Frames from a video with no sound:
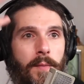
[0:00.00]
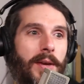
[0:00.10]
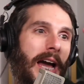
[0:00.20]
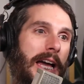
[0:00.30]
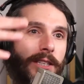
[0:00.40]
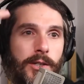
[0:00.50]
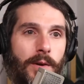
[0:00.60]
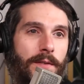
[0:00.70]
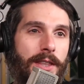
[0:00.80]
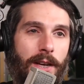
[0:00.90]
APIs and do
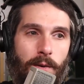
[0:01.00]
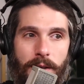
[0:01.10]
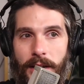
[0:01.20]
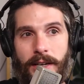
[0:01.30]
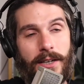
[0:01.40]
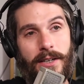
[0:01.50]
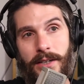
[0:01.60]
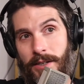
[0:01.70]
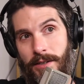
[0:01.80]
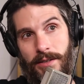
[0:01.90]
everything where like
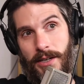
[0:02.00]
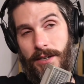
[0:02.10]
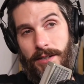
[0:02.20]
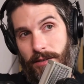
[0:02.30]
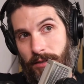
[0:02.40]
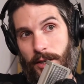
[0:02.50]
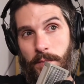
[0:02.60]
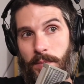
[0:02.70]
I guess I'll just like